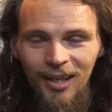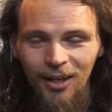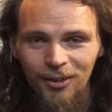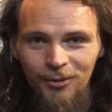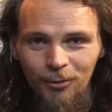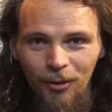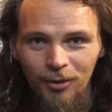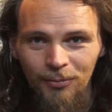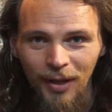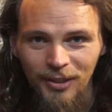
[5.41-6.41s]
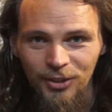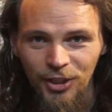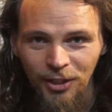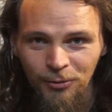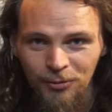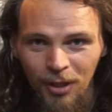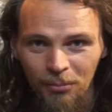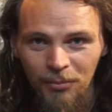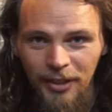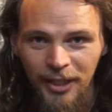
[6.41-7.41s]
Hello, welcome back to the channel.
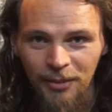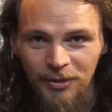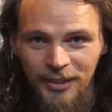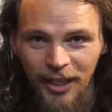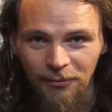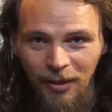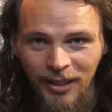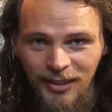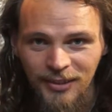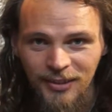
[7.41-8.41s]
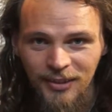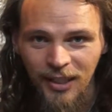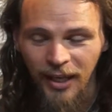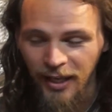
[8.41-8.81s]
My name is Caveman Aston